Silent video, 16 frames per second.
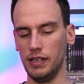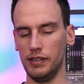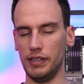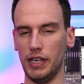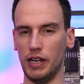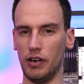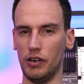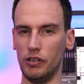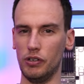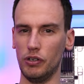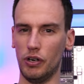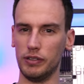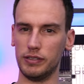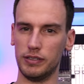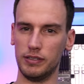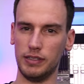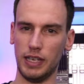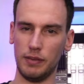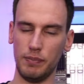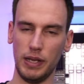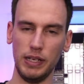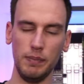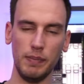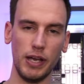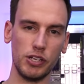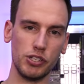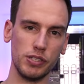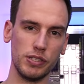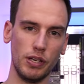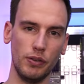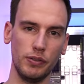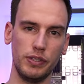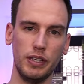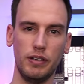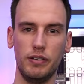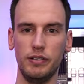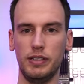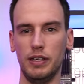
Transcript: they are not that many batches out there.